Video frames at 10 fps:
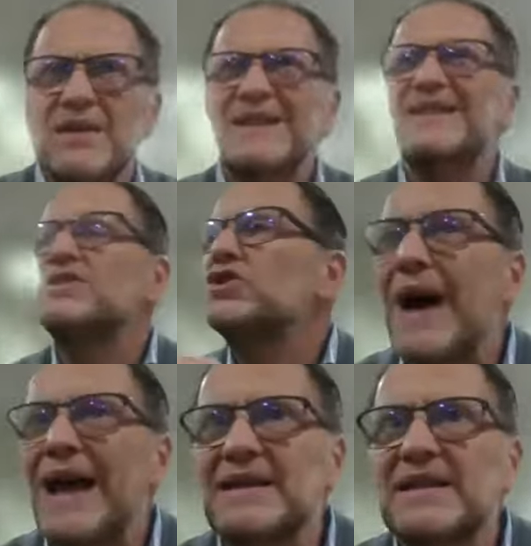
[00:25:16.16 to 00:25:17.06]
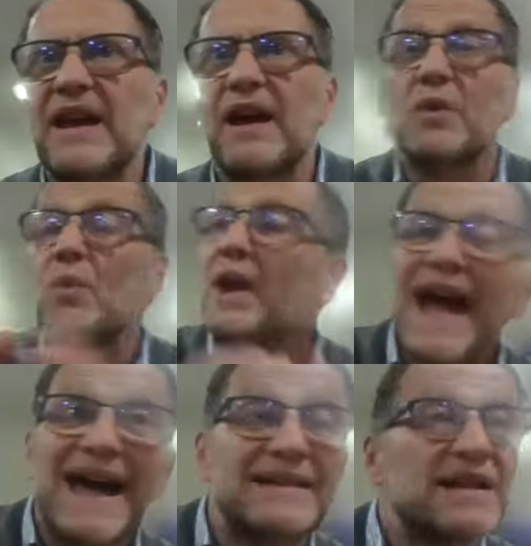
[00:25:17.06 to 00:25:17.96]
So it's a duality. On the one
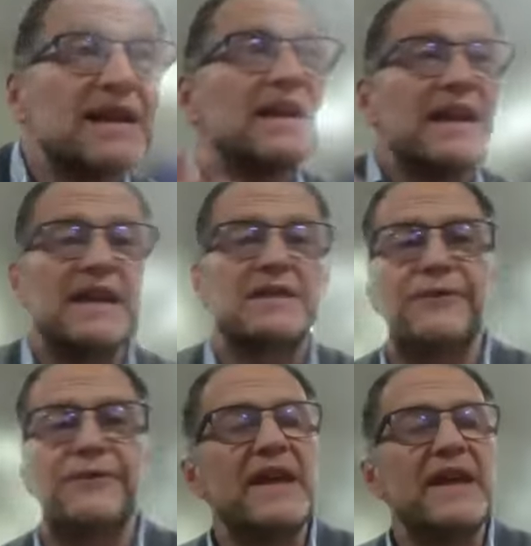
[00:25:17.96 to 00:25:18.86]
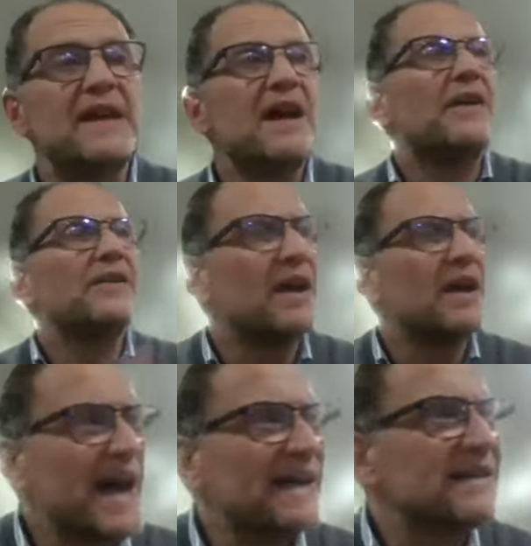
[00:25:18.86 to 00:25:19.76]
hand, it's free, on the
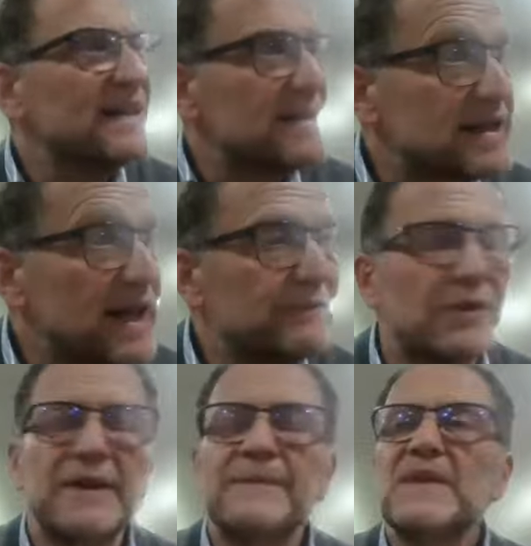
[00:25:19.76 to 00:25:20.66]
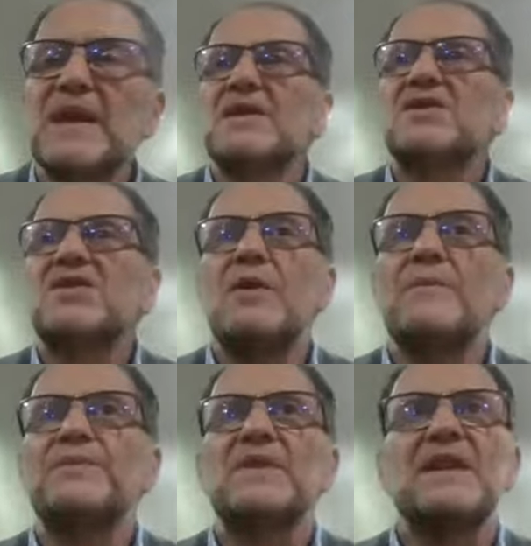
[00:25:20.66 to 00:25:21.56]
other hand, it's slavery.
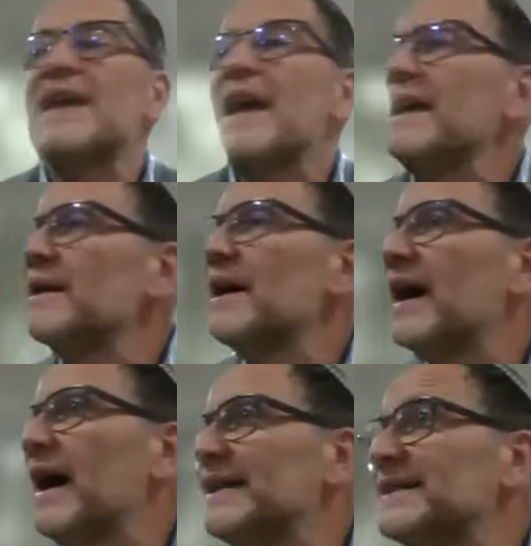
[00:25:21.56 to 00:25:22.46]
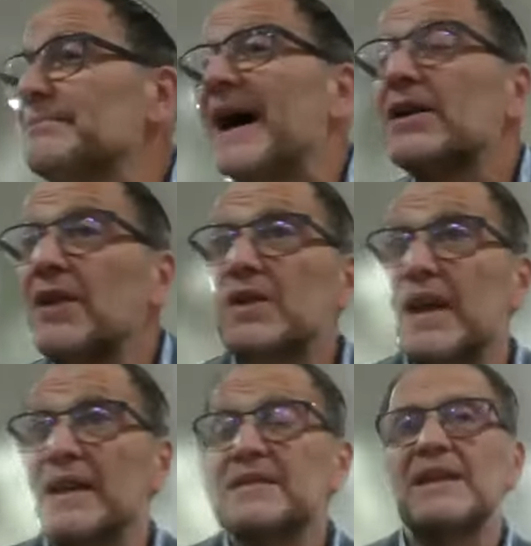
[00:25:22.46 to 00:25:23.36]
So there's a, uh,
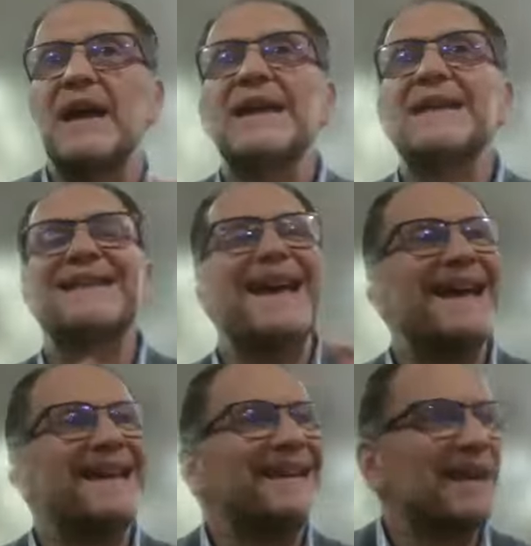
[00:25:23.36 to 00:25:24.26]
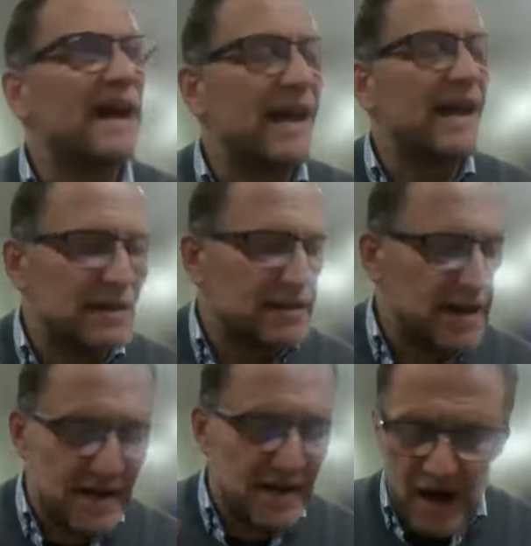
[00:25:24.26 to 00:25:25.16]
there is a, a,
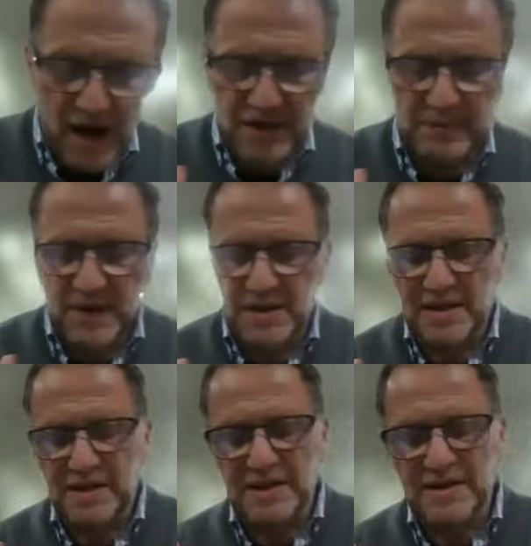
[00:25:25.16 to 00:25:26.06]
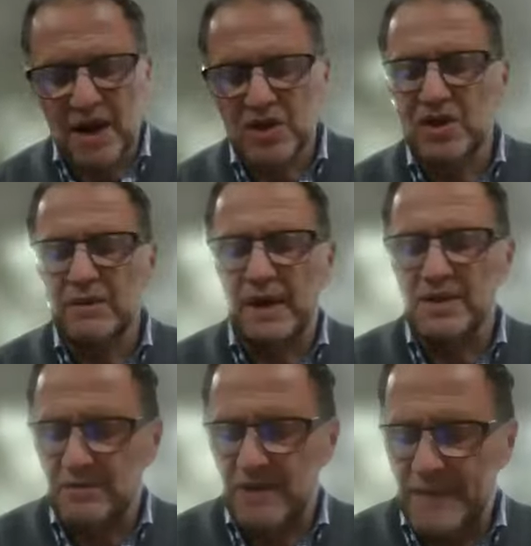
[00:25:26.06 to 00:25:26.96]
an argument, a discussion
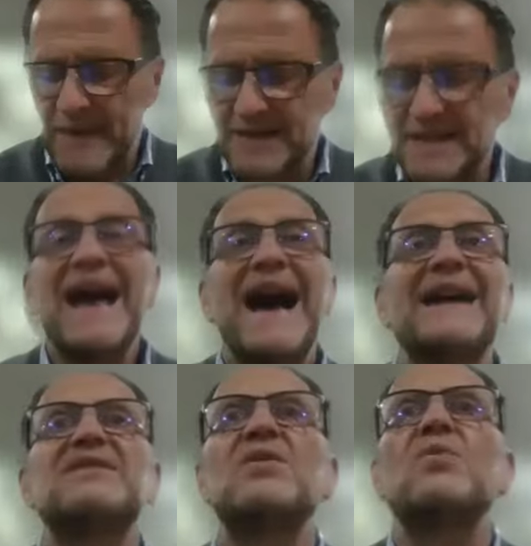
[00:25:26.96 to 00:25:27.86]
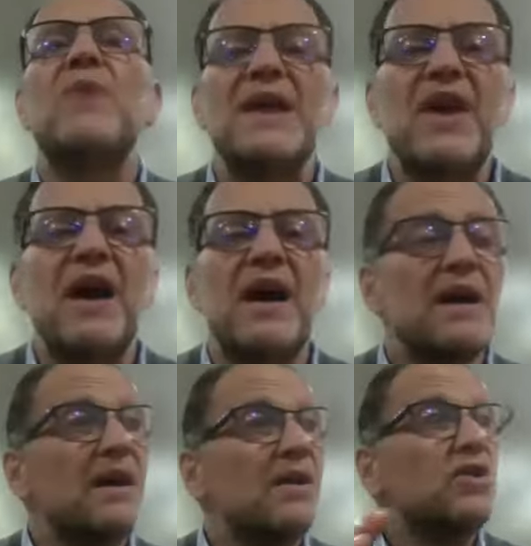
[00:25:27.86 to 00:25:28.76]
amongst the rabbis as to whether
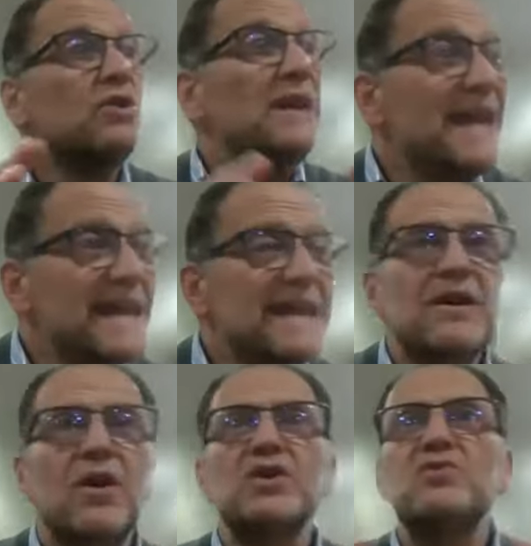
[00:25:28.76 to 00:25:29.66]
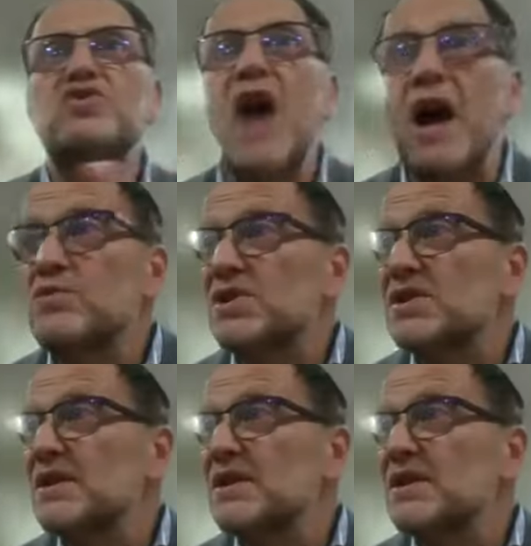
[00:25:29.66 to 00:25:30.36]
you lean or you don't